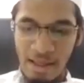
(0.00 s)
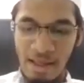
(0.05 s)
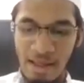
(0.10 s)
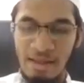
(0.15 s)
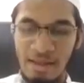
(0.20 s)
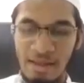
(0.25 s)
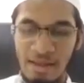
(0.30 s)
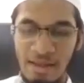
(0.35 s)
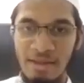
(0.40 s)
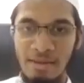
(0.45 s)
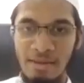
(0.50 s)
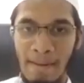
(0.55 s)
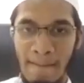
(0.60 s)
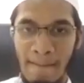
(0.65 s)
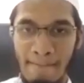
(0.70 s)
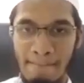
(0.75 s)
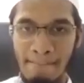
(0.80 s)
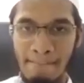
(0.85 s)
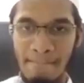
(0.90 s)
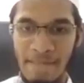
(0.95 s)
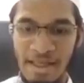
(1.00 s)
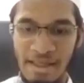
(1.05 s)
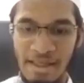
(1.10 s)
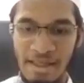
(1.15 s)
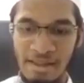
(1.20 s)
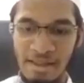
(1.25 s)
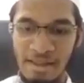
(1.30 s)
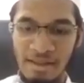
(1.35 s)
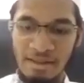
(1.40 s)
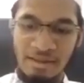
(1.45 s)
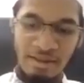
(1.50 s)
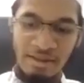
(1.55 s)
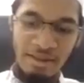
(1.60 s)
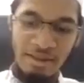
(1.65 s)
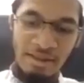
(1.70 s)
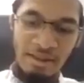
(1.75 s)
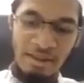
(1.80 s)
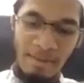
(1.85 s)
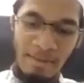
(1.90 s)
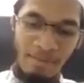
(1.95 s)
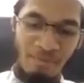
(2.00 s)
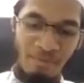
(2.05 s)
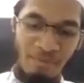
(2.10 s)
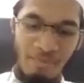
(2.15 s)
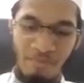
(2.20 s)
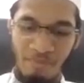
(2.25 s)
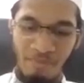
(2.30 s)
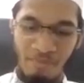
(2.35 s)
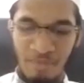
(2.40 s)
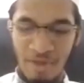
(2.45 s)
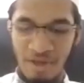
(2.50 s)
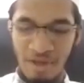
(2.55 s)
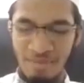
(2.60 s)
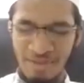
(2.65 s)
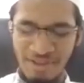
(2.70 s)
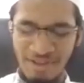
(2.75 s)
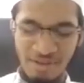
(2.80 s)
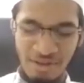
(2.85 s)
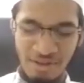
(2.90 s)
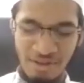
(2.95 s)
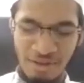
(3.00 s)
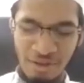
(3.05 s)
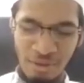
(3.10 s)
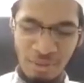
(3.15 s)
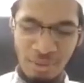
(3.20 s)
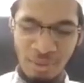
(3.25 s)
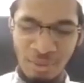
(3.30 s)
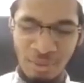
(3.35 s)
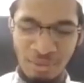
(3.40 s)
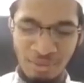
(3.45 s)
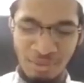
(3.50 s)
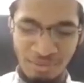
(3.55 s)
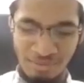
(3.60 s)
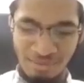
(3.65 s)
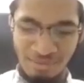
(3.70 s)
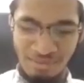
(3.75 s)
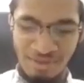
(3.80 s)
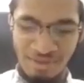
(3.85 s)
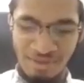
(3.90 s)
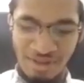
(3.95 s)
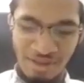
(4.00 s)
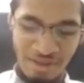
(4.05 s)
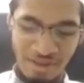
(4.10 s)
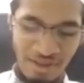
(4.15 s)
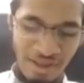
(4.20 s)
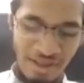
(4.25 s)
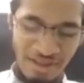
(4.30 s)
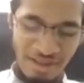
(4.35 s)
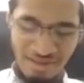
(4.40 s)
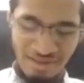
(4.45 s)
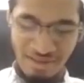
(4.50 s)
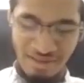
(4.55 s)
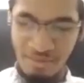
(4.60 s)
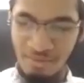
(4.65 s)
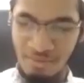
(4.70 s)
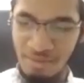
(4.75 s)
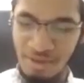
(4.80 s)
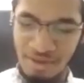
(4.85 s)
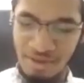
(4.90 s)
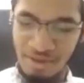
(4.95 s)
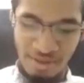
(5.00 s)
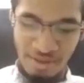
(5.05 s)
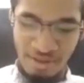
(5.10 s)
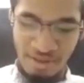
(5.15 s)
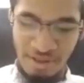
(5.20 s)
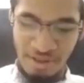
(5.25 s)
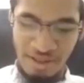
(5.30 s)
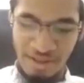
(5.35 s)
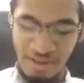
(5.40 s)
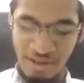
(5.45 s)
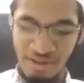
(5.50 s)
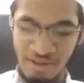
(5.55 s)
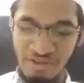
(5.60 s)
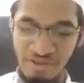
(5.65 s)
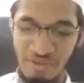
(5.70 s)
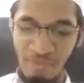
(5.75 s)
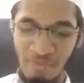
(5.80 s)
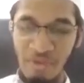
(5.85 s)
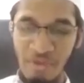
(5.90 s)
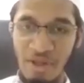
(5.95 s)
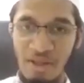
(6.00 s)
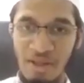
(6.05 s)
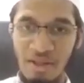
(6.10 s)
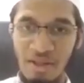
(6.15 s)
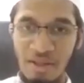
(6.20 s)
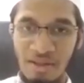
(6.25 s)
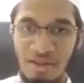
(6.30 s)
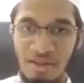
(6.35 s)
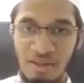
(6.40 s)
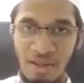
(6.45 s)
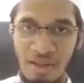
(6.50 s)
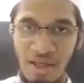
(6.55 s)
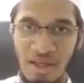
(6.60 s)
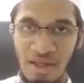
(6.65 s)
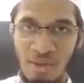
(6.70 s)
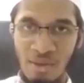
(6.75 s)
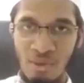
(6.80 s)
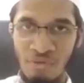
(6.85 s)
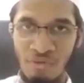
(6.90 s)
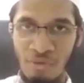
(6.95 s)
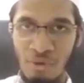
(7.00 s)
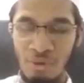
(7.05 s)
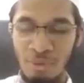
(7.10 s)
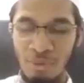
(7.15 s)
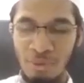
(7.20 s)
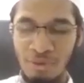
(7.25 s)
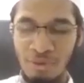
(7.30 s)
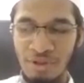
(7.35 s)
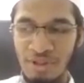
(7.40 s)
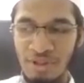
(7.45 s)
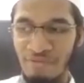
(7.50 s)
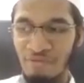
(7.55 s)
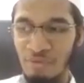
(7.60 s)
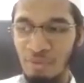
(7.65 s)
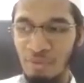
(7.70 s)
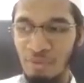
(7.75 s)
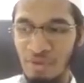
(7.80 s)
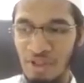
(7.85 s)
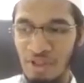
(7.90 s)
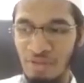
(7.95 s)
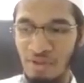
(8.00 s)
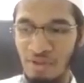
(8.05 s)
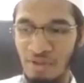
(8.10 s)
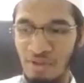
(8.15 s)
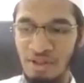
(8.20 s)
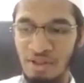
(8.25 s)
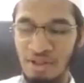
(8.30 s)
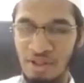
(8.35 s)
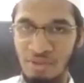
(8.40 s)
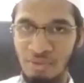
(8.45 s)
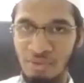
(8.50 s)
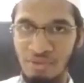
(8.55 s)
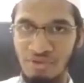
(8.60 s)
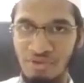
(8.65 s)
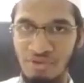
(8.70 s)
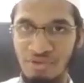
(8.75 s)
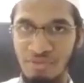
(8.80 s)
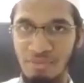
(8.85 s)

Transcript: And then beginning the a bit new thing like big details. Can I go forward if you don't have any doubts?